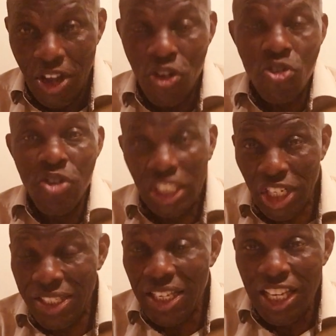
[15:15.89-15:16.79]

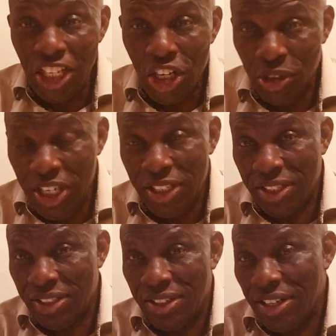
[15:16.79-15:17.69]
Riches
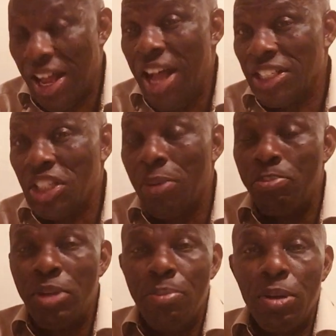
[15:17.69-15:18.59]
increase cause some
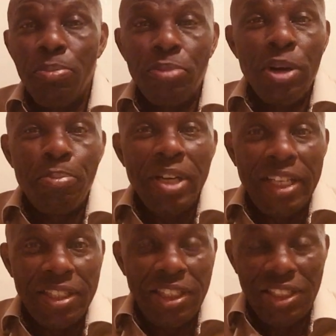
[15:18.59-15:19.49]
people
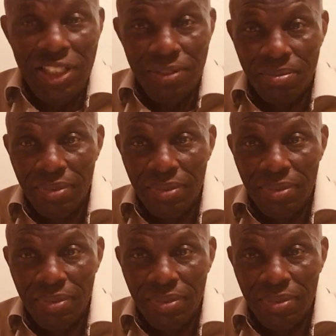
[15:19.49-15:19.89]
perplexity